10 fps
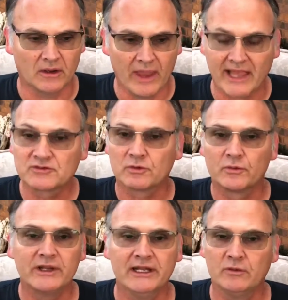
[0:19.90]
as we're
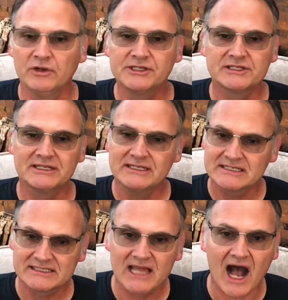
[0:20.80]
reading, we just need to
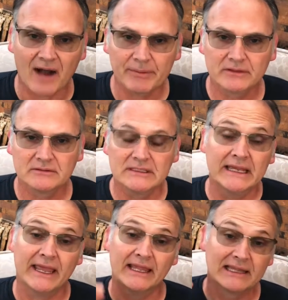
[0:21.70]
stop
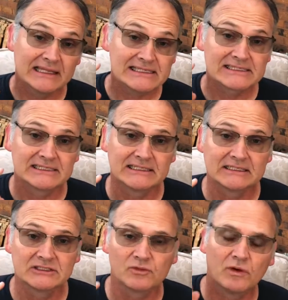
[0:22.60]
and
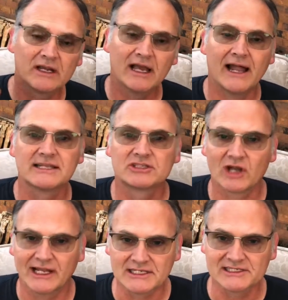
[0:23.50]
listen to what God is
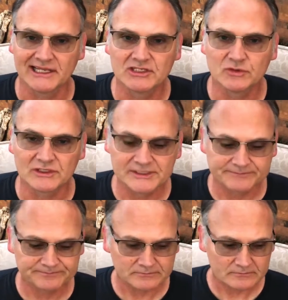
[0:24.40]
trying to say to us.
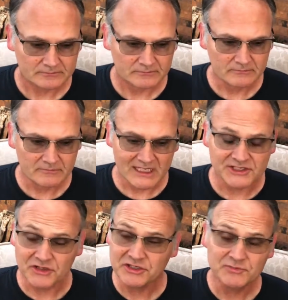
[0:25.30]

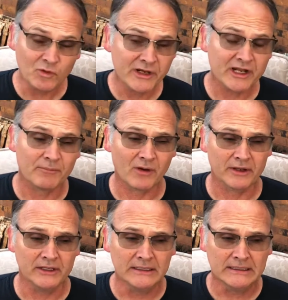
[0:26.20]
So this morning I'm
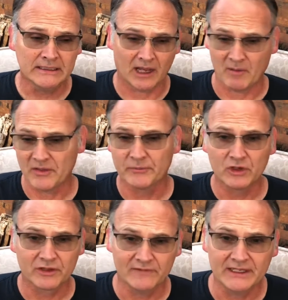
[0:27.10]
on the
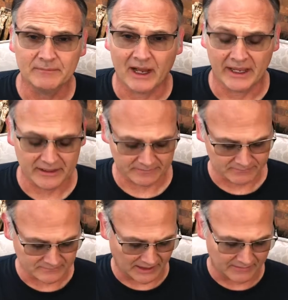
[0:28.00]
book of Nehemiah.
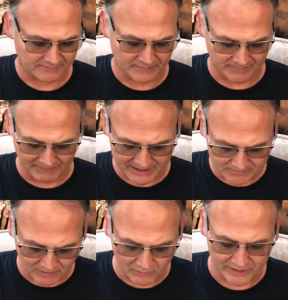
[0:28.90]
I'm
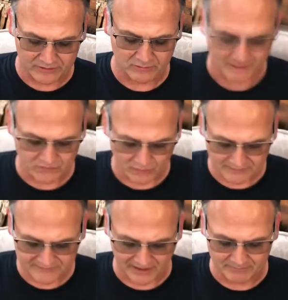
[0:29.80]
making my way through my
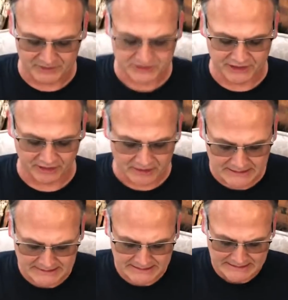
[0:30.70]
12th time this year.
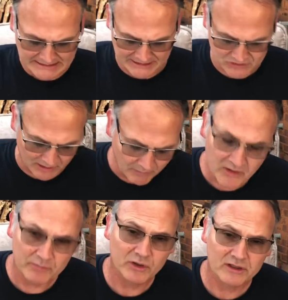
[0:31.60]
And so I'm
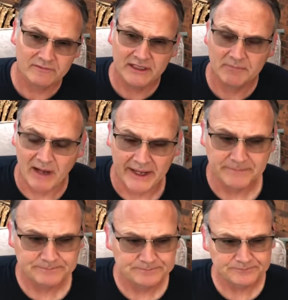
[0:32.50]
on the book of Nehemiah.
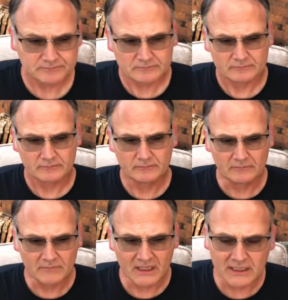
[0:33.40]

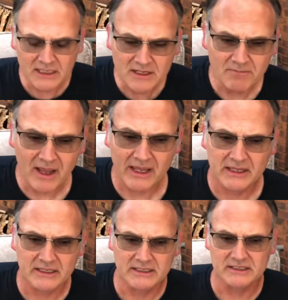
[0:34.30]
And
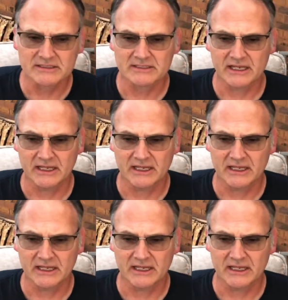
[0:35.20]
Nehemiah is